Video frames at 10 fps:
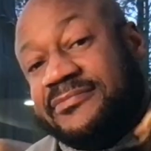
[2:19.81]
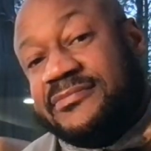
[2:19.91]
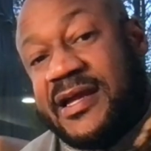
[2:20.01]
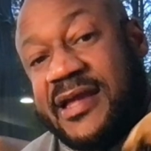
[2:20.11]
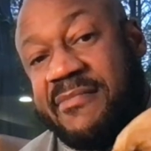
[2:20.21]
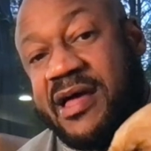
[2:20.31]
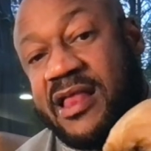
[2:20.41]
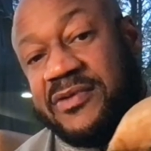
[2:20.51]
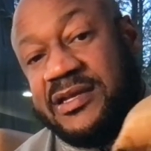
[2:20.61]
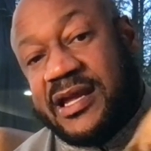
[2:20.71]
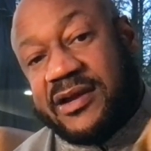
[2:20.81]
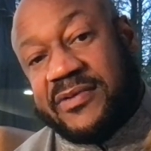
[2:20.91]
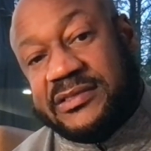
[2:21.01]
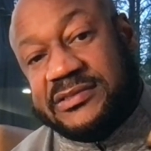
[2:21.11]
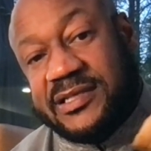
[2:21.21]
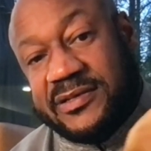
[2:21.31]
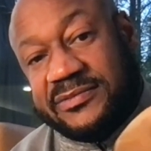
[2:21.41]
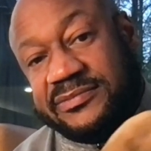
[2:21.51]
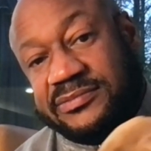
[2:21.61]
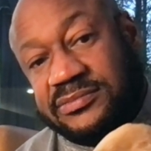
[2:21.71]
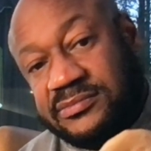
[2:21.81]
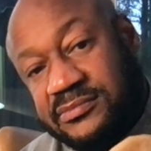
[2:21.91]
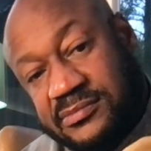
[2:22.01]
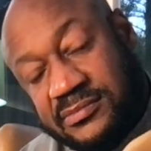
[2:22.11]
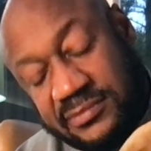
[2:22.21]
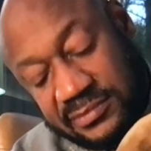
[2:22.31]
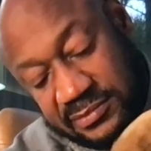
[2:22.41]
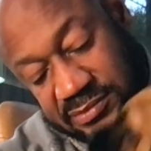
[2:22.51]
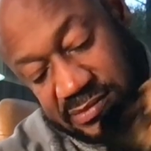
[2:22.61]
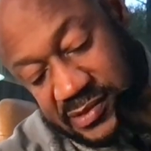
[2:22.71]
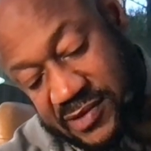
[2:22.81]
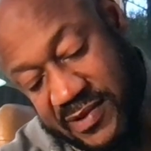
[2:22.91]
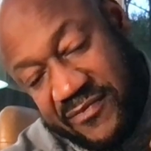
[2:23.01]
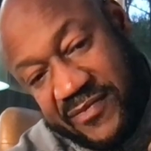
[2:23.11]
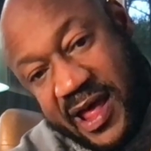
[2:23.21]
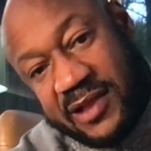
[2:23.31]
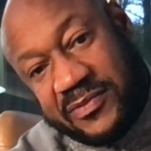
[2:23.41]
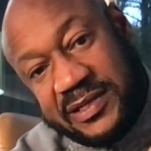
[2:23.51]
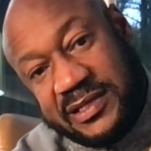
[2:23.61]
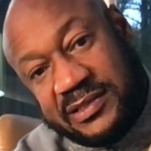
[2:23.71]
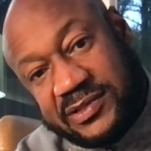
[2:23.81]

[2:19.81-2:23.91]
I got my Halloween decoration on. I'm getting ready for Halloween to